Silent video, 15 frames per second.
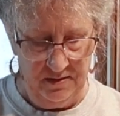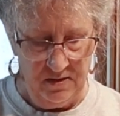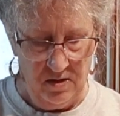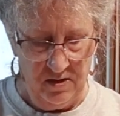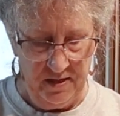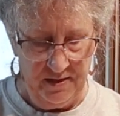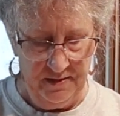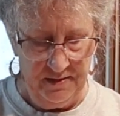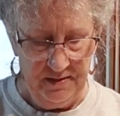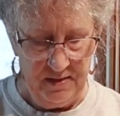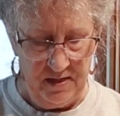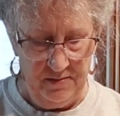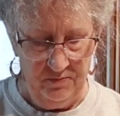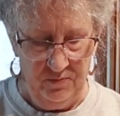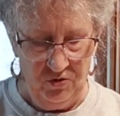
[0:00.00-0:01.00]
is all I can
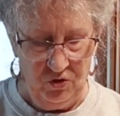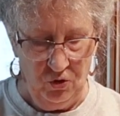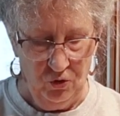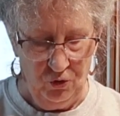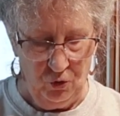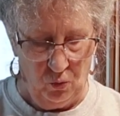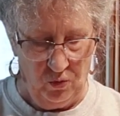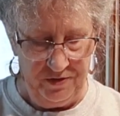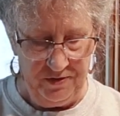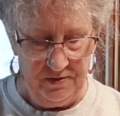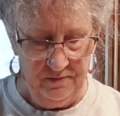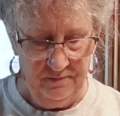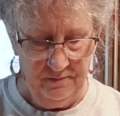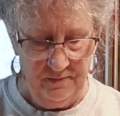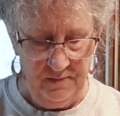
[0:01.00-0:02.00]
say. It's your choice.